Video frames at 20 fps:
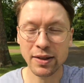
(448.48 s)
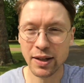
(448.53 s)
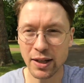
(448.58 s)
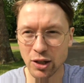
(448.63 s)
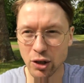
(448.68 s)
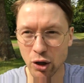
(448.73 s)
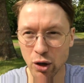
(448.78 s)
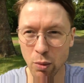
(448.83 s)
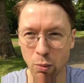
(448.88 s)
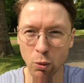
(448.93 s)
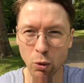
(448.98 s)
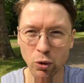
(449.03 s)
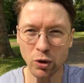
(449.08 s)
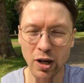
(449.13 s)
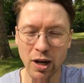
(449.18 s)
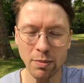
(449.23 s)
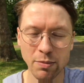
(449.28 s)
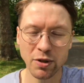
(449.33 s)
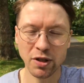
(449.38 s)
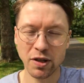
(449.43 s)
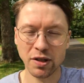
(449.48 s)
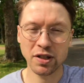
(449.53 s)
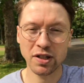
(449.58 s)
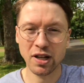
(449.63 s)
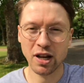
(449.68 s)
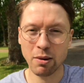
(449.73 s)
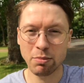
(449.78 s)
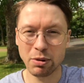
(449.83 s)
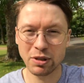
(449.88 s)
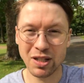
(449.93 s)
and then you can walk up to the
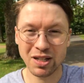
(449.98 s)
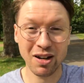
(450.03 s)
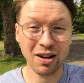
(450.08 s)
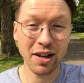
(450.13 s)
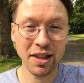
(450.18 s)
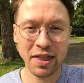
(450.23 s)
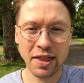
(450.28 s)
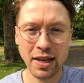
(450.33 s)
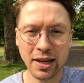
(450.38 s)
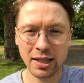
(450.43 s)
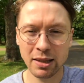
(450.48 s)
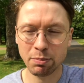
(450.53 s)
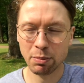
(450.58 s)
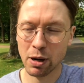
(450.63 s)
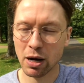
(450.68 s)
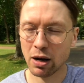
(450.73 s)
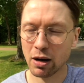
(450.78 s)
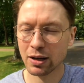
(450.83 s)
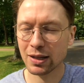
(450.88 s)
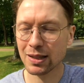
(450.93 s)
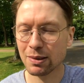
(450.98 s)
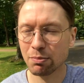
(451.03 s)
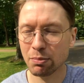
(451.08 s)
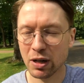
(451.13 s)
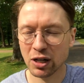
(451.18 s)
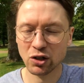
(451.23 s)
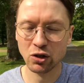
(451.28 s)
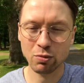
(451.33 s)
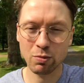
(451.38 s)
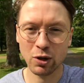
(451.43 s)
Serpentine. This part is
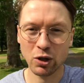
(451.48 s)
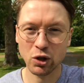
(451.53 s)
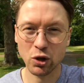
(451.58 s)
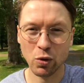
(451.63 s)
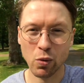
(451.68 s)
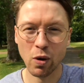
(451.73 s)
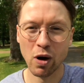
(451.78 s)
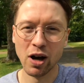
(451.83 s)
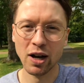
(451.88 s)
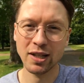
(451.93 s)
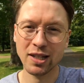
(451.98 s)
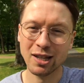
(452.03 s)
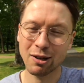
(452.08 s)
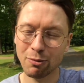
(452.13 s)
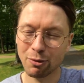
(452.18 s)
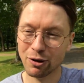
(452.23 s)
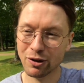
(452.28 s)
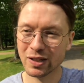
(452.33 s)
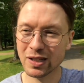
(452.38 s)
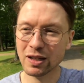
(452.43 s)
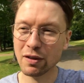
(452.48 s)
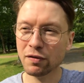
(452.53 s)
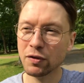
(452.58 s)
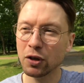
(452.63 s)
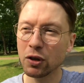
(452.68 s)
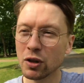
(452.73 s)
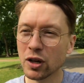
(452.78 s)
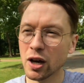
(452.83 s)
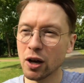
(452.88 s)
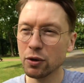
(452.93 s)
much, much quieter, whereas
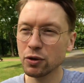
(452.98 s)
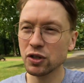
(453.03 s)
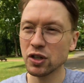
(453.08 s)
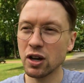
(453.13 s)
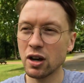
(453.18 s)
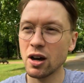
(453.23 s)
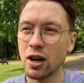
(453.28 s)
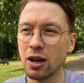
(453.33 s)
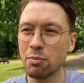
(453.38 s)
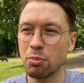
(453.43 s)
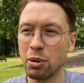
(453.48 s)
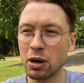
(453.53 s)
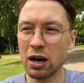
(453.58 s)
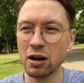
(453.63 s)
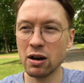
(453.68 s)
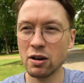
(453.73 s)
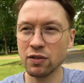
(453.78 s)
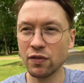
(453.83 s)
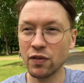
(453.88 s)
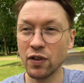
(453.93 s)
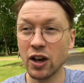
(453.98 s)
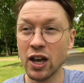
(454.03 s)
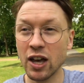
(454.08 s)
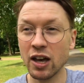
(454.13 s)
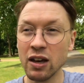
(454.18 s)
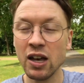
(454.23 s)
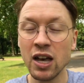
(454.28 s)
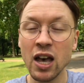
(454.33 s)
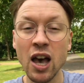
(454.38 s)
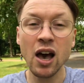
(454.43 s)
if you go to Hyde Park
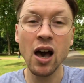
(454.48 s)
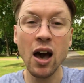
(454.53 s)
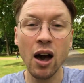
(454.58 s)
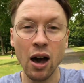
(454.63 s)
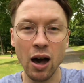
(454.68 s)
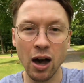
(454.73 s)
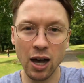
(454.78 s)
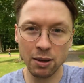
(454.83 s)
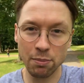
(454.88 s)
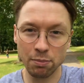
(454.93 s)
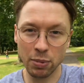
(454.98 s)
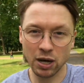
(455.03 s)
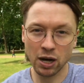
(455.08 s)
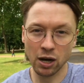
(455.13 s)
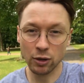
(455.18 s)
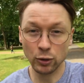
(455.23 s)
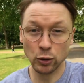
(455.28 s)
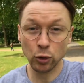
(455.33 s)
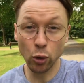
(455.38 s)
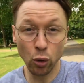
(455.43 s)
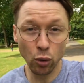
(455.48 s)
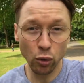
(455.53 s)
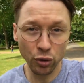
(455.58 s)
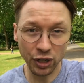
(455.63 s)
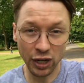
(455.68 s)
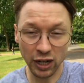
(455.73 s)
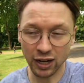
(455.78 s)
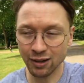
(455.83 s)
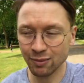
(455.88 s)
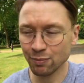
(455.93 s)
via Hyde Park
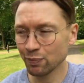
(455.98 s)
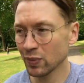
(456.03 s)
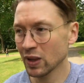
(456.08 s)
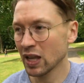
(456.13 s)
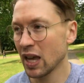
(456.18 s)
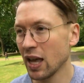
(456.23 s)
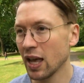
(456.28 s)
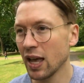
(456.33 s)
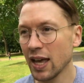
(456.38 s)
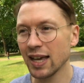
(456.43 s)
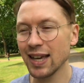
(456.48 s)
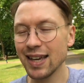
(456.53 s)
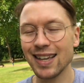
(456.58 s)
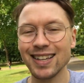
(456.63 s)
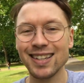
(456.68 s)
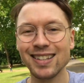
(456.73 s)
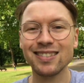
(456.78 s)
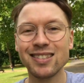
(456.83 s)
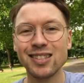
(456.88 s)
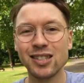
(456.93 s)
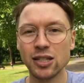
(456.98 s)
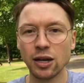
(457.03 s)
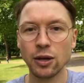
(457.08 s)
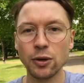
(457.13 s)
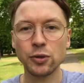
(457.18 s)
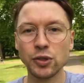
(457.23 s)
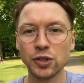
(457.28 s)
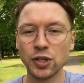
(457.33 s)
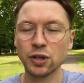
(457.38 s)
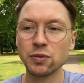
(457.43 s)
Corner, it is
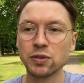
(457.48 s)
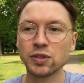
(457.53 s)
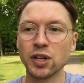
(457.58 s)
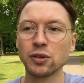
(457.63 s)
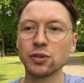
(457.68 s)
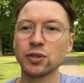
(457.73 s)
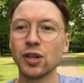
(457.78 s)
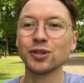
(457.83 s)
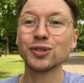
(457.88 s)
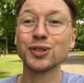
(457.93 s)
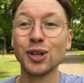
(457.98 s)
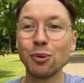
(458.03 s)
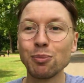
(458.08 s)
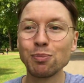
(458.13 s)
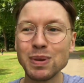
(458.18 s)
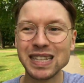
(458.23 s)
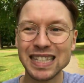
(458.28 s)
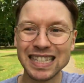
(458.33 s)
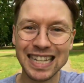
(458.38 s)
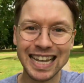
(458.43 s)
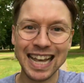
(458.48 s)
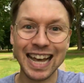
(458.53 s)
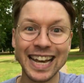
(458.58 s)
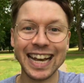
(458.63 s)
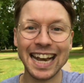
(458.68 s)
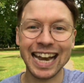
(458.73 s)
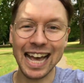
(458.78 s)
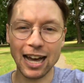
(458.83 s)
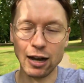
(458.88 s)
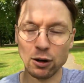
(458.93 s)
so busy
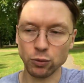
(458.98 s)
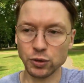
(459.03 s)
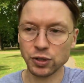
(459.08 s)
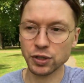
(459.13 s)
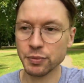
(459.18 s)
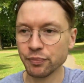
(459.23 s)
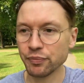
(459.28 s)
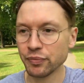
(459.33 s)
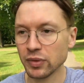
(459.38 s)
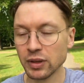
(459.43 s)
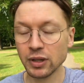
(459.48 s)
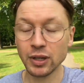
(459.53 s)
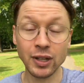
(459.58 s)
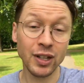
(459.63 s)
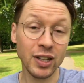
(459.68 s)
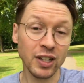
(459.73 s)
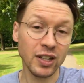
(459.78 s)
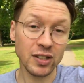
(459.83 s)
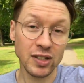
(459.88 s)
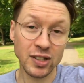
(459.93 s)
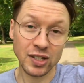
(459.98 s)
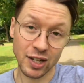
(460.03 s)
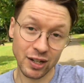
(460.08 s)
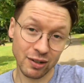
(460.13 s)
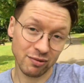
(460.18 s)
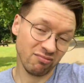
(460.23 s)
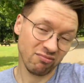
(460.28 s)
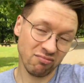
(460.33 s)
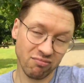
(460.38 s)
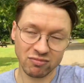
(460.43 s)
and loud.
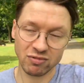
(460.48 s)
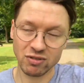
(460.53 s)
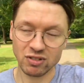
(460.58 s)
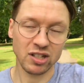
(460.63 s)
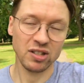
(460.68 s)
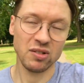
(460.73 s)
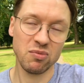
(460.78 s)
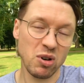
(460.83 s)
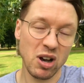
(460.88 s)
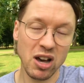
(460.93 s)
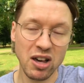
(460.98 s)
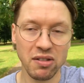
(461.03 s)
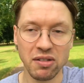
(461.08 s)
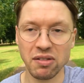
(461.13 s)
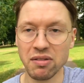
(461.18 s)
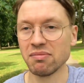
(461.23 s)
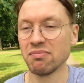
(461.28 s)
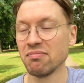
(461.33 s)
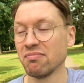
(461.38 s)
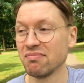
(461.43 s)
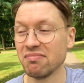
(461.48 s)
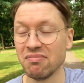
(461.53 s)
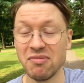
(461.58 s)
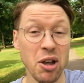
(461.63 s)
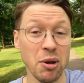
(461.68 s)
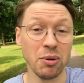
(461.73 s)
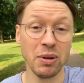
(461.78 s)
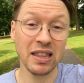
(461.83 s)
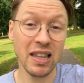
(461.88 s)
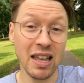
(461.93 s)
So just worth
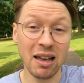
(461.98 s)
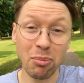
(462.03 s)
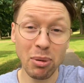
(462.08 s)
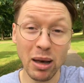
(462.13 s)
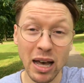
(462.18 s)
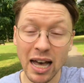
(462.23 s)
knowing that